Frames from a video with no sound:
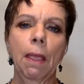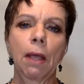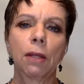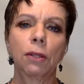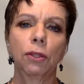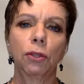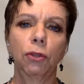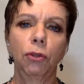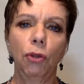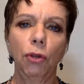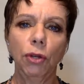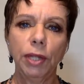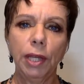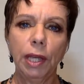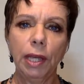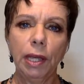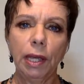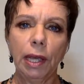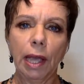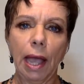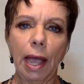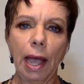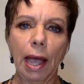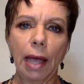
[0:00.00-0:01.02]

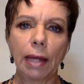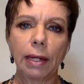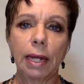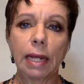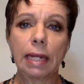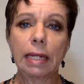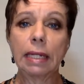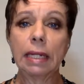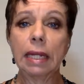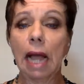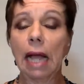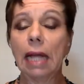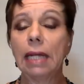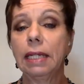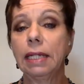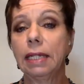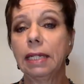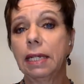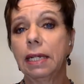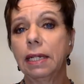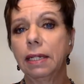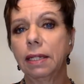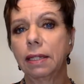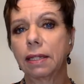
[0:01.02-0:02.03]
looking at
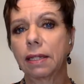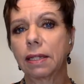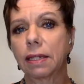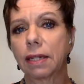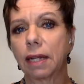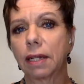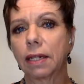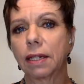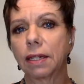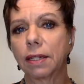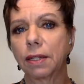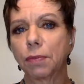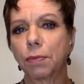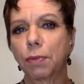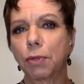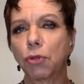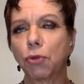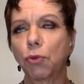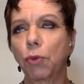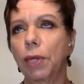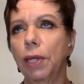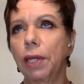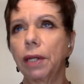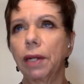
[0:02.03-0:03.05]
19 studies
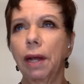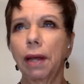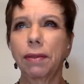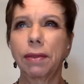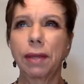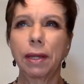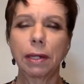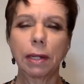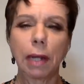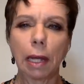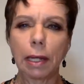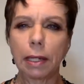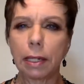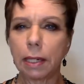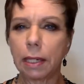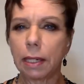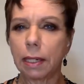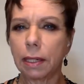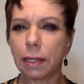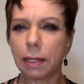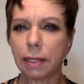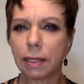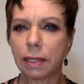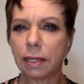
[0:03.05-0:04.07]
between, I think,
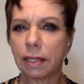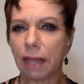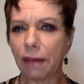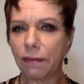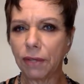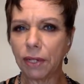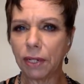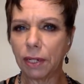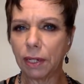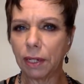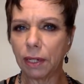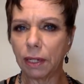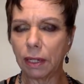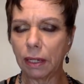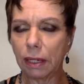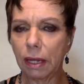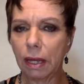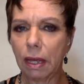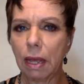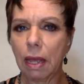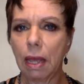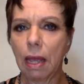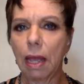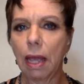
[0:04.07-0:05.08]
1970
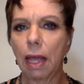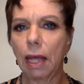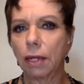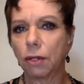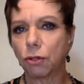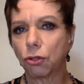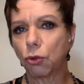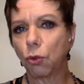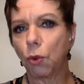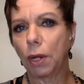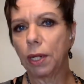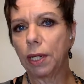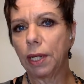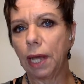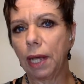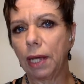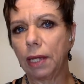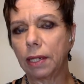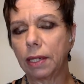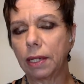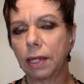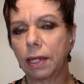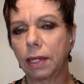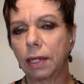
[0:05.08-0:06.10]
and
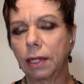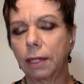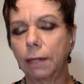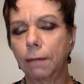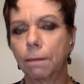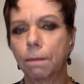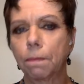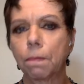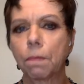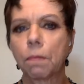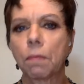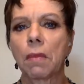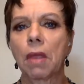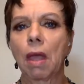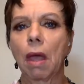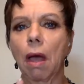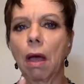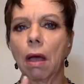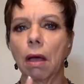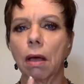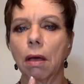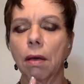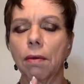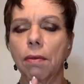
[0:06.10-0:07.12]
2018
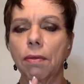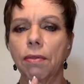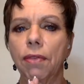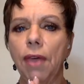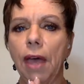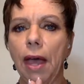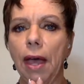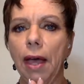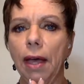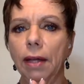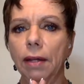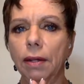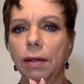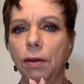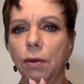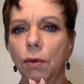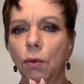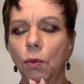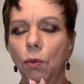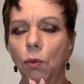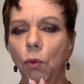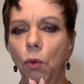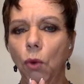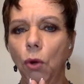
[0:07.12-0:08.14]
that
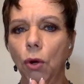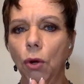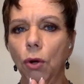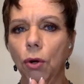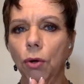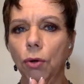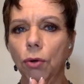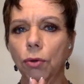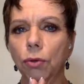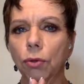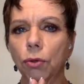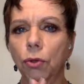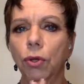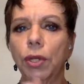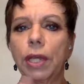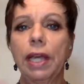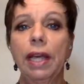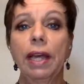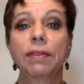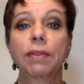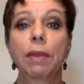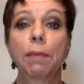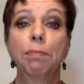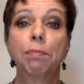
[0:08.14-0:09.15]
were
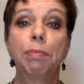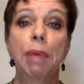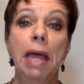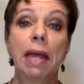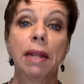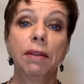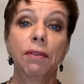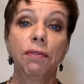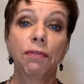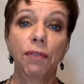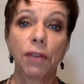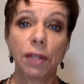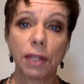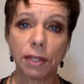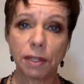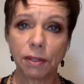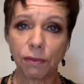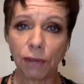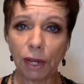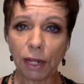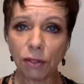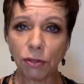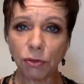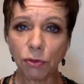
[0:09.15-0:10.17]
looking at the benefits
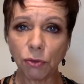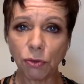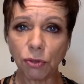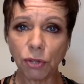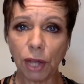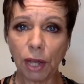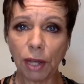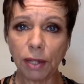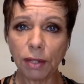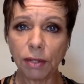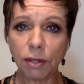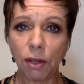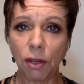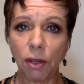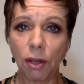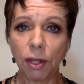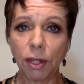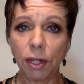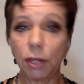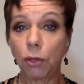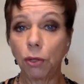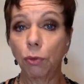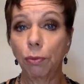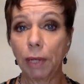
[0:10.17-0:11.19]
of exercise
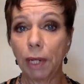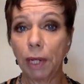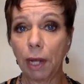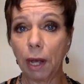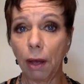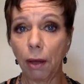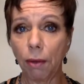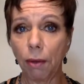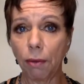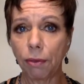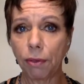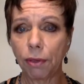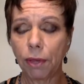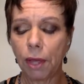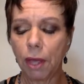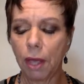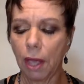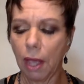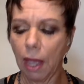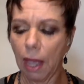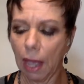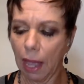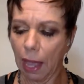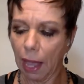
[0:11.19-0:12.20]
on human health.
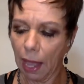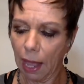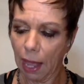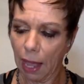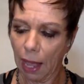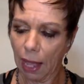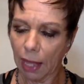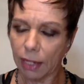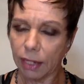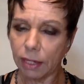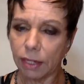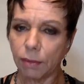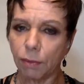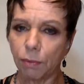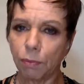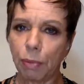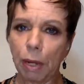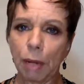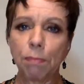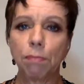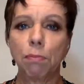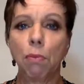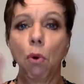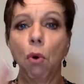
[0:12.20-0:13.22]

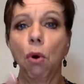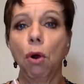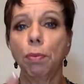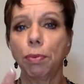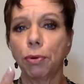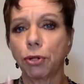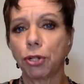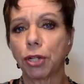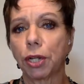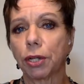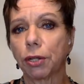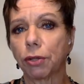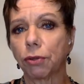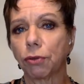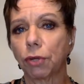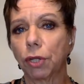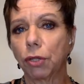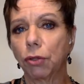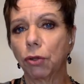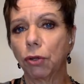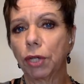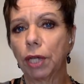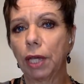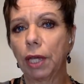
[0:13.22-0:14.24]
But more particularly
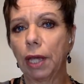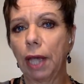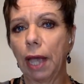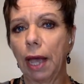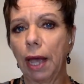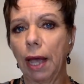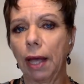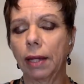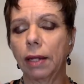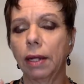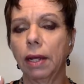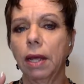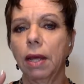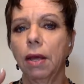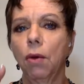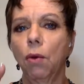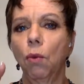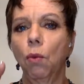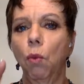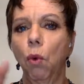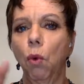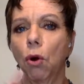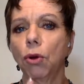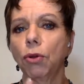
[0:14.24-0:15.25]
looking at,
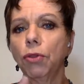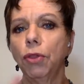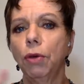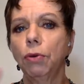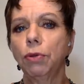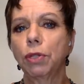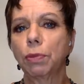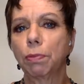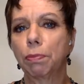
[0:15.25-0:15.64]
were those